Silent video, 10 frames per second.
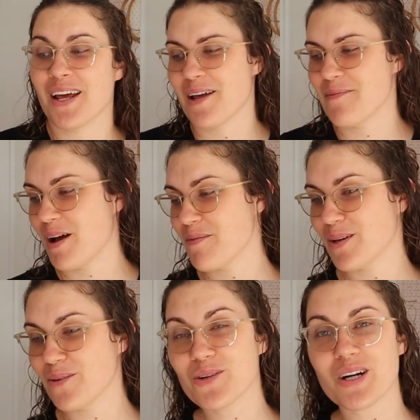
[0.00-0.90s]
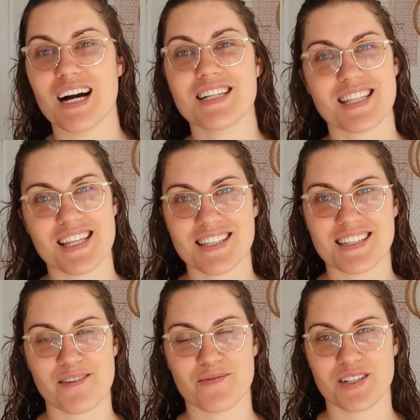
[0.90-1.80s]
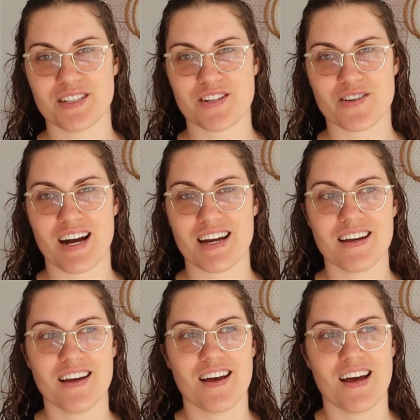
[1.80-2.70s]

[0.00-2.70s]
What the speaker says: it might be all kinds of things that I'm wanting to try,